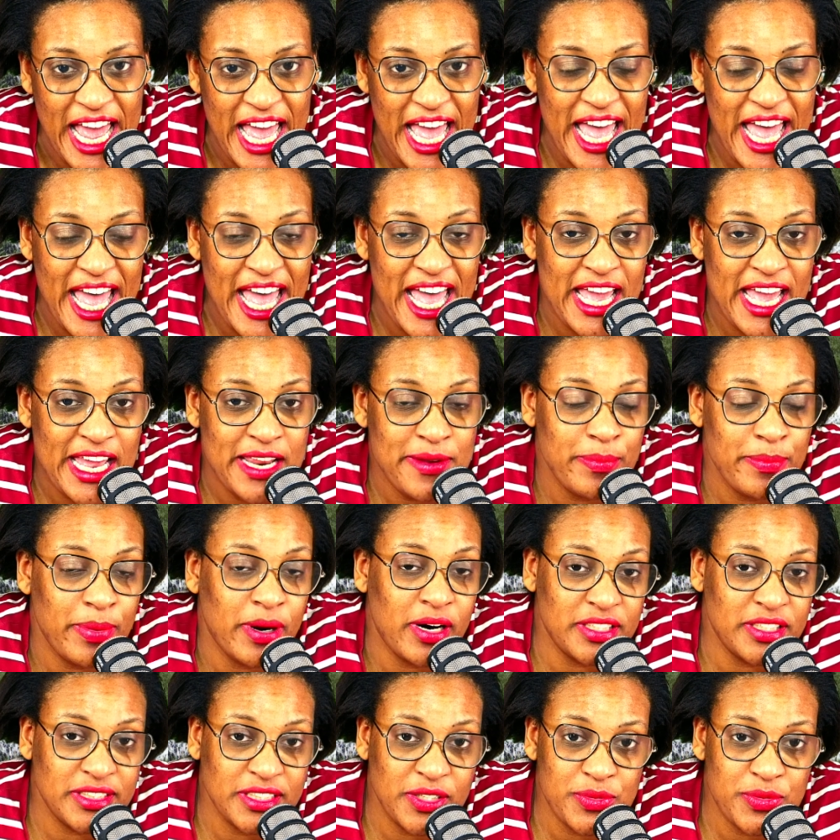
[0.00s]
And
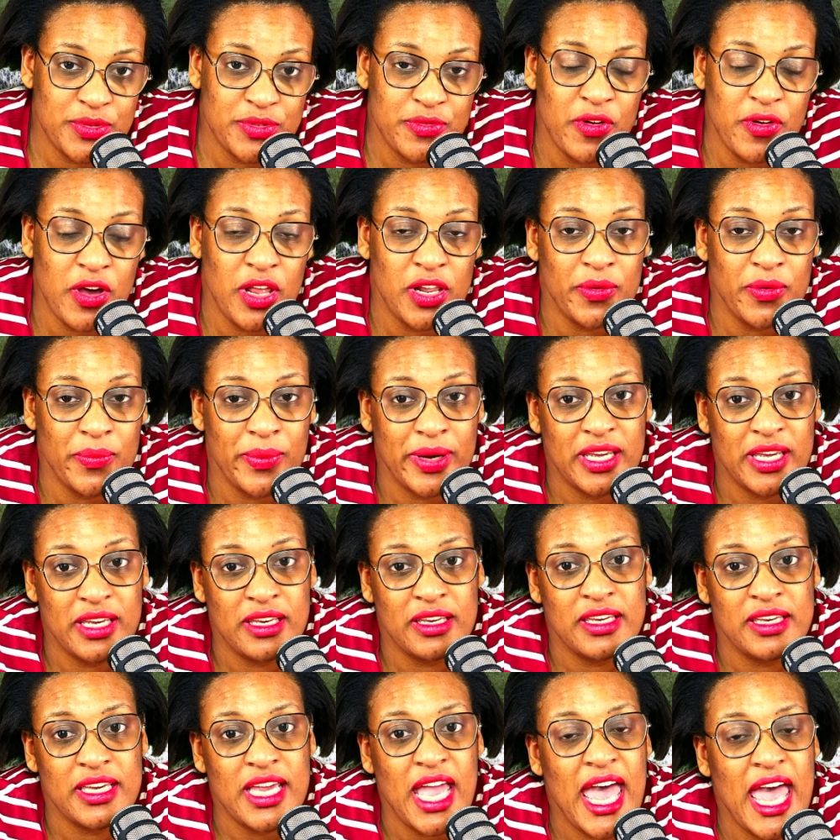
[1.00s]
Barca was
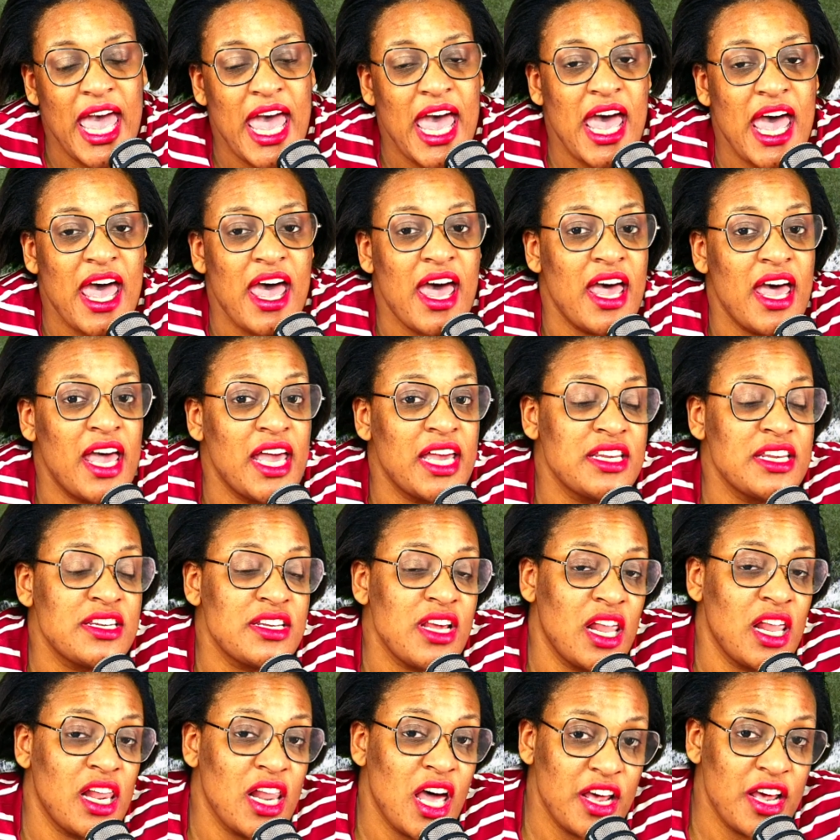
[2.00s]
following, and
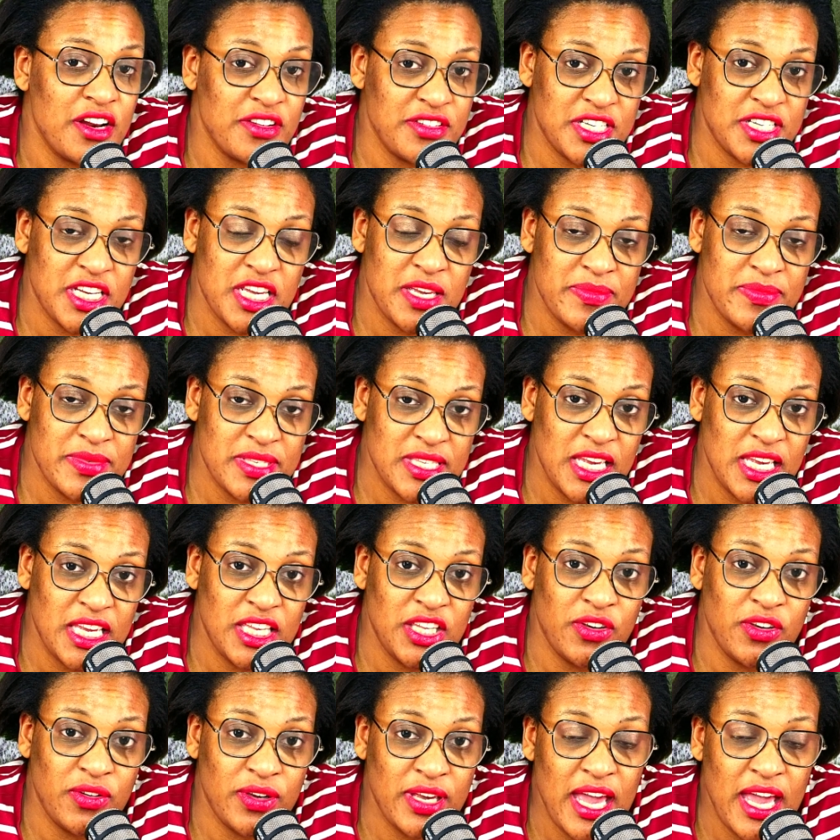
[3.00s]
a lot of teams
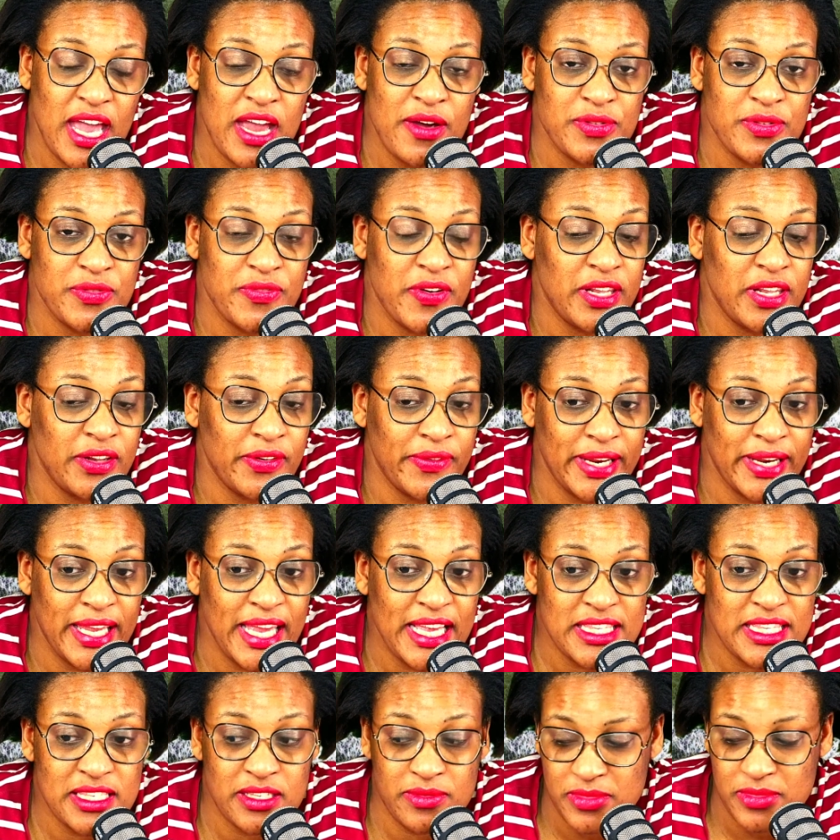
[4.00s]
in UK was following,
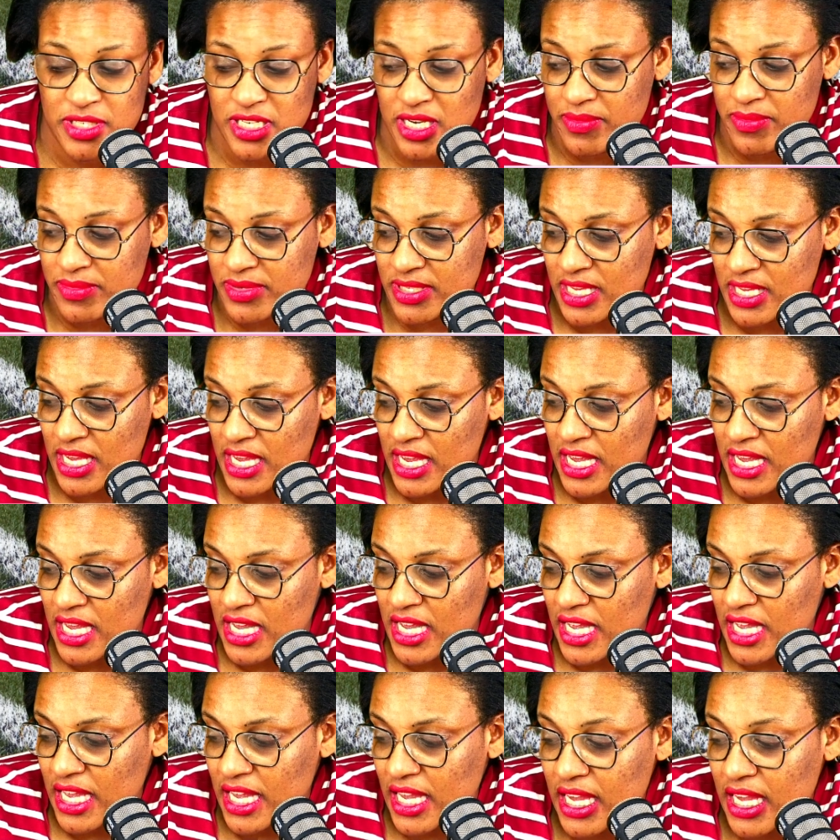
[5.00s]
and some teams
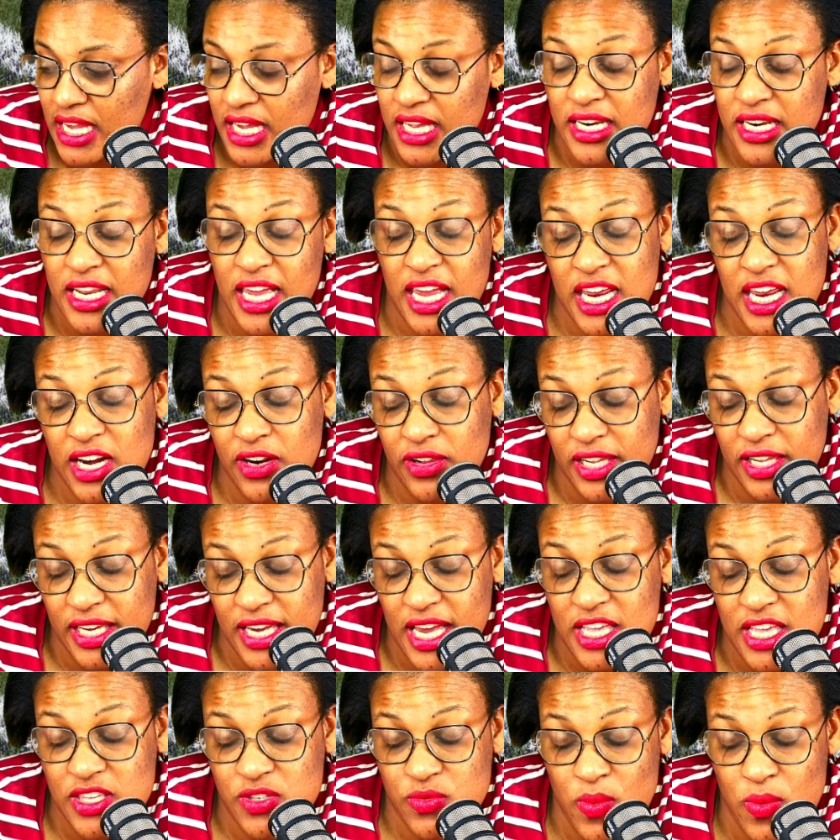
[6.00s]
in Italy
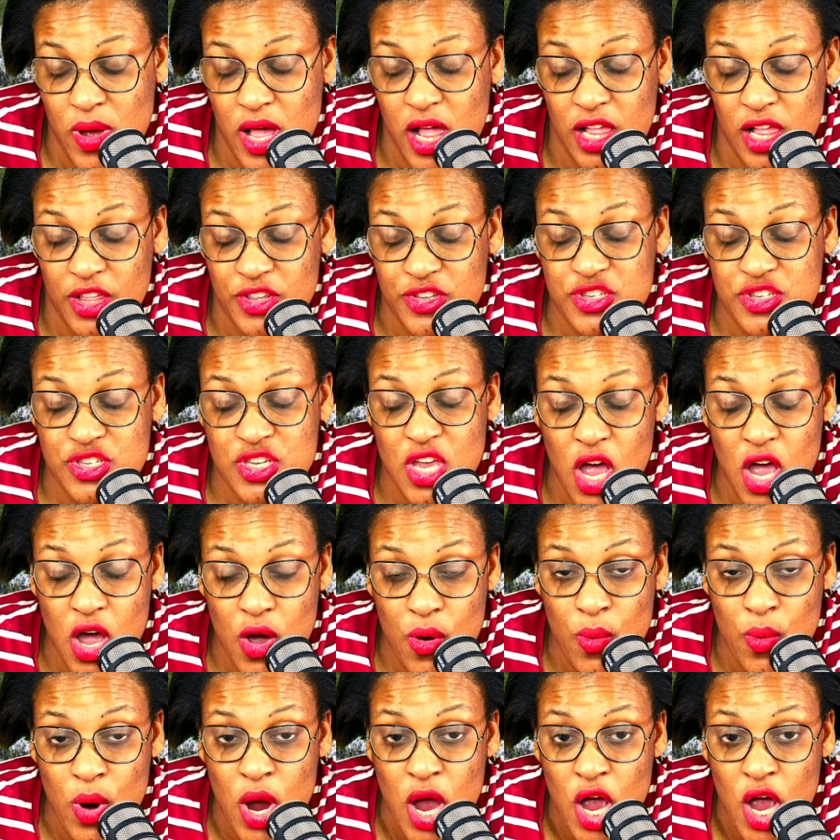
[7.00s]
as well.
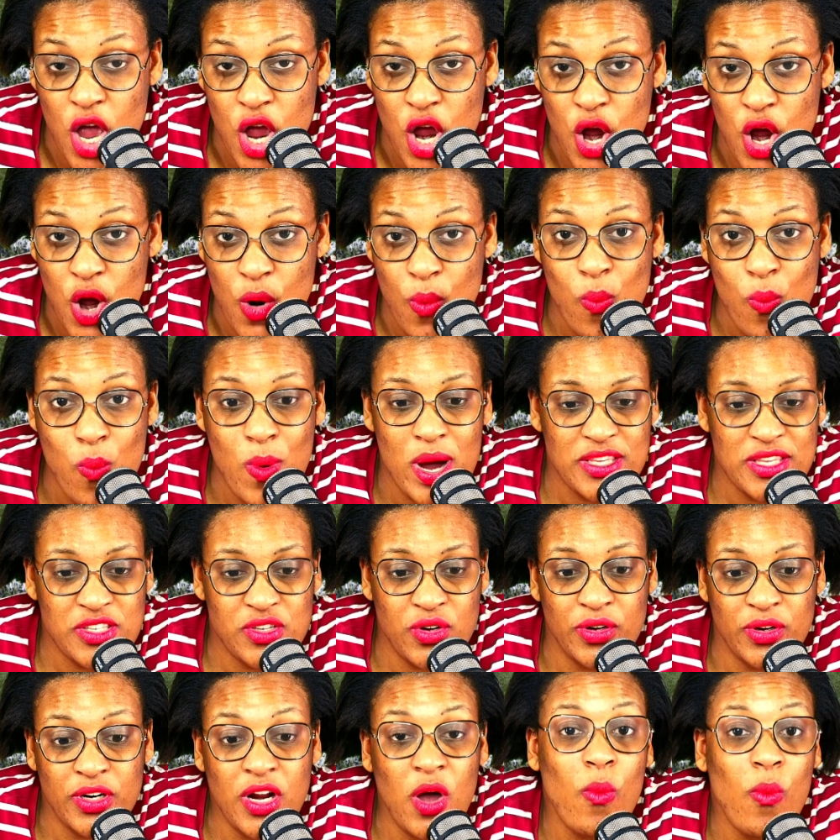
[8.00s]
So what's
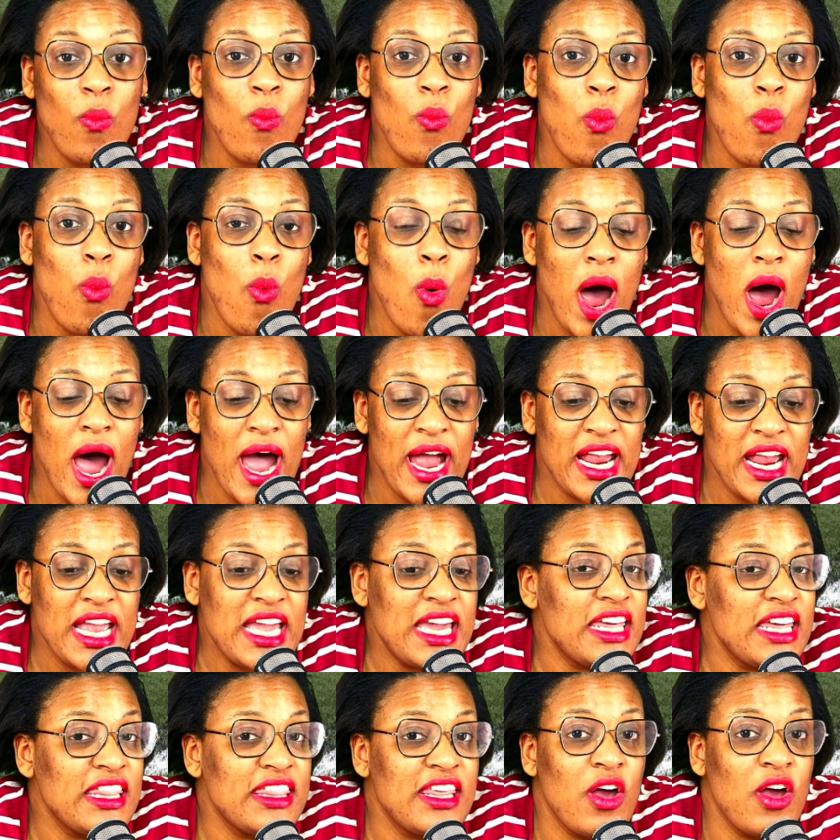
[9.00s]
going on?
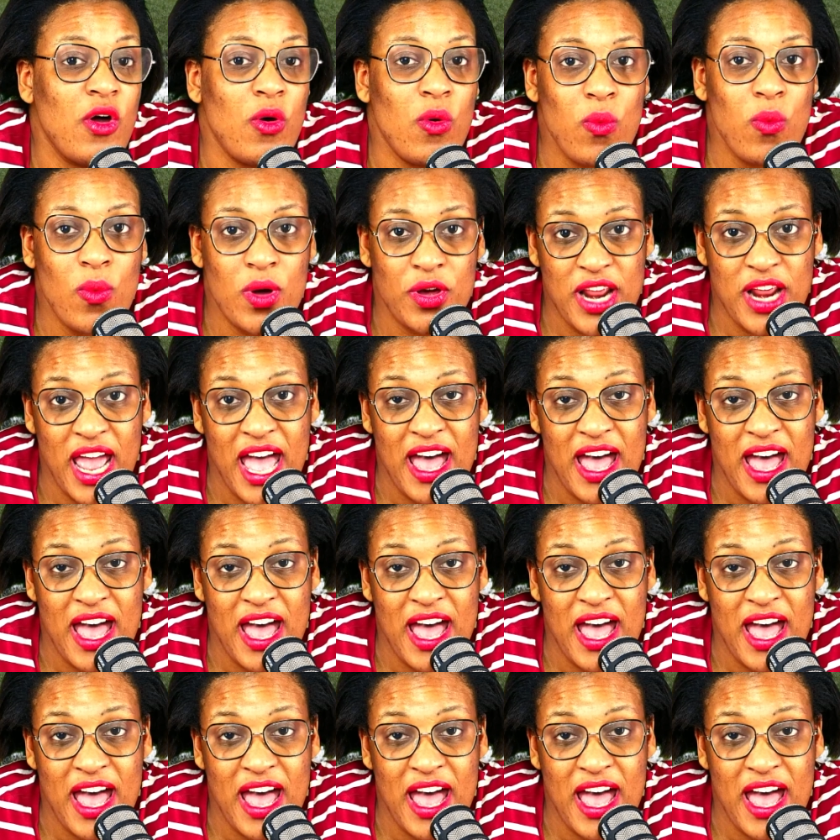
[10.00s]
Why they all want to